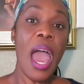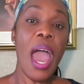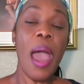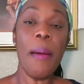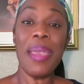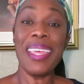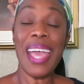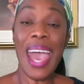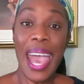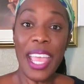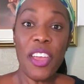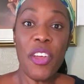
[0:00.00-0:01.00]
an
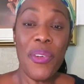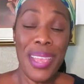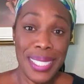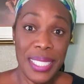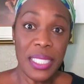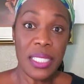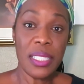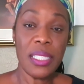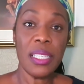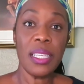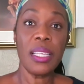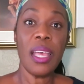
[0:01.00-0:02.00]
IRS
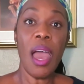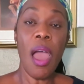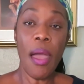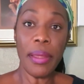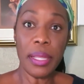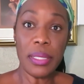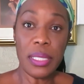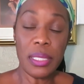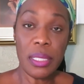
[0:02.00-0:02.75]
audit.